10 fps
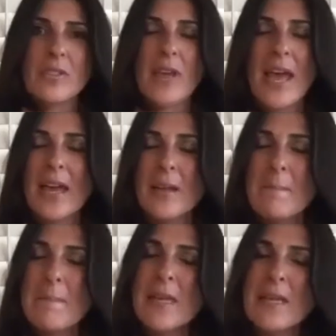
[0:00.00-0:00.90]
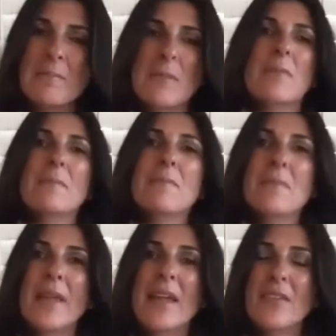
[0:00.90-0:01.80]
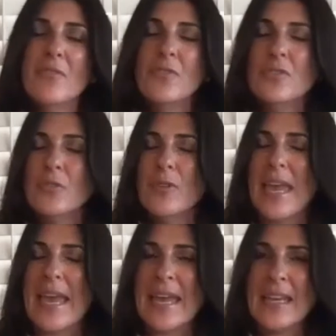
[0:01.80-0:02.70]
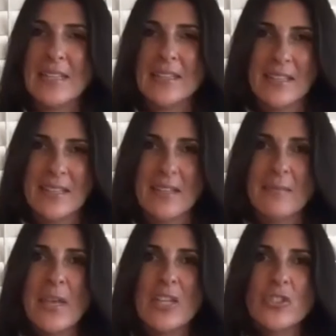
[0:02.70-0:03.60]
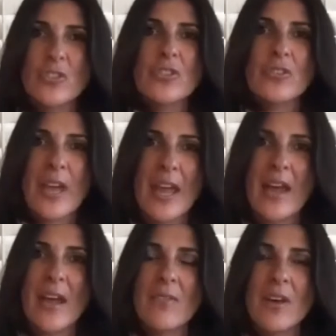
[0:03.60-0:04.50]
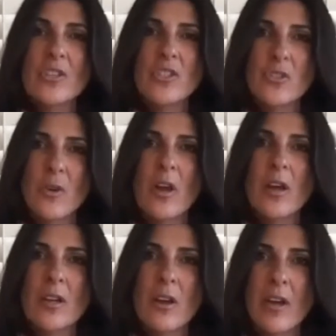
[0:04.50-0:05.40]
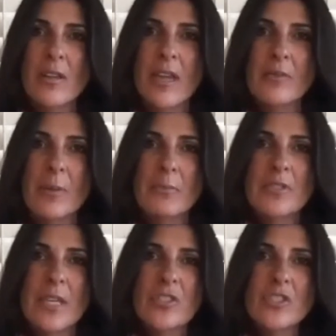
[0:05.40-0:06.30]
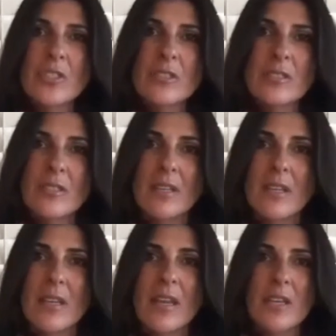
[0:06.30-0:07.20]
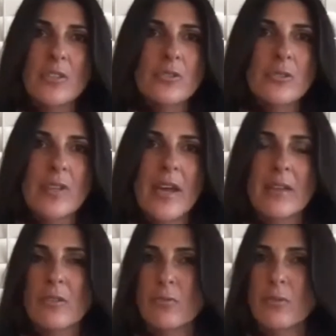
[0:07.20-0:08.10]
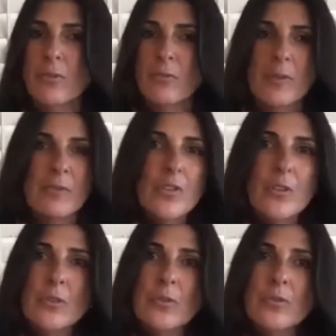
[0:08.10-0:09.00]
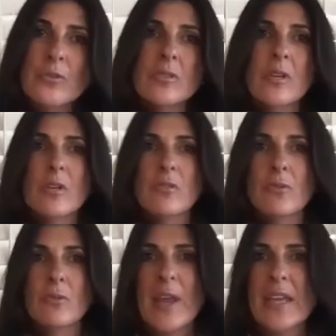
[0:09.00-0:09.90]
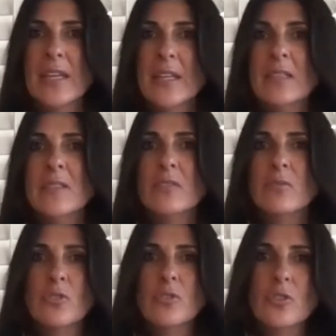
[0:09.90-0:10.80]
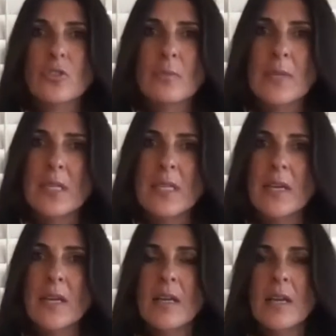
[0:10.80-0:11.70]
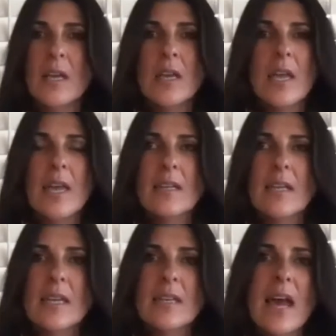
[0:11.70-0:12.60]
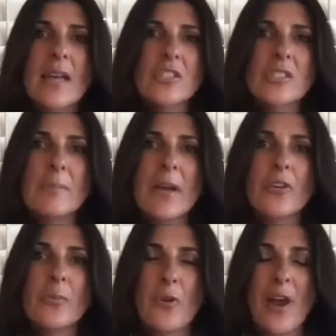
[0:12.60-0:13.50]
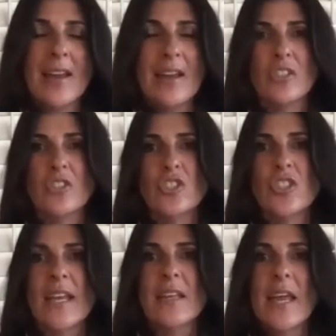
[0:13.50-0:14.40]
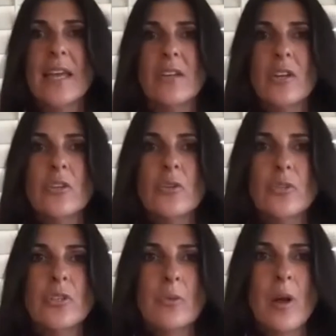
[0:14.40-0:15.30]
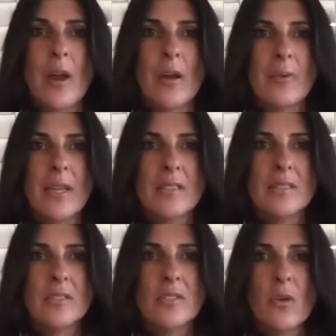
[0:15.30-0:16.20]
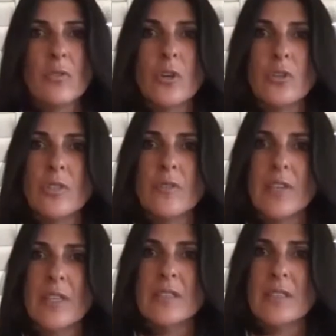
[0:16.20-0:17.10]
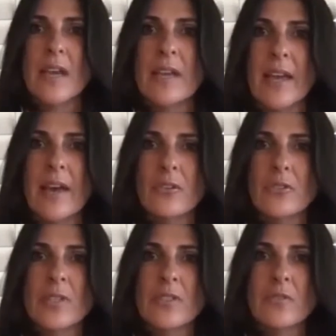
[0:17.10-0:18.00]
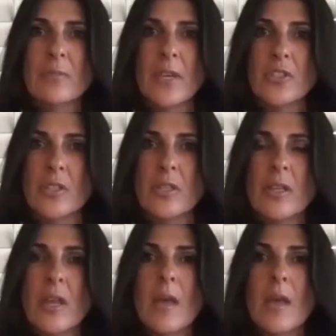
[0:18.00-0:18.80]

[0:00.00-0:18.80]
So at a minimum, if you do anything, make sure you have a strong online reputation, and you do that through reviews, through ratings, through social media, and not just about your product. Shed light on who you are, right? It's this whole notion of inside out transformation.